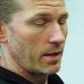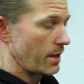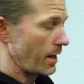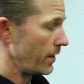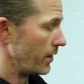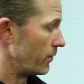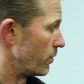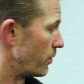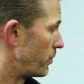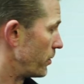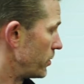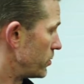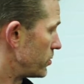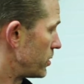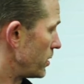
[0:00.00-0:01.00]
And then we'll put
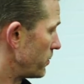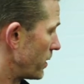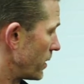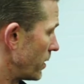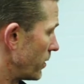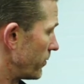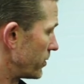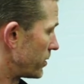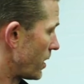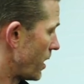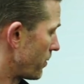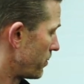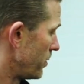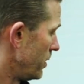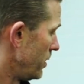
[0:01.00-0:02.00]
new sheet metal over
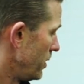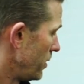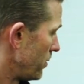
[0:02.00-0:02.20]
top.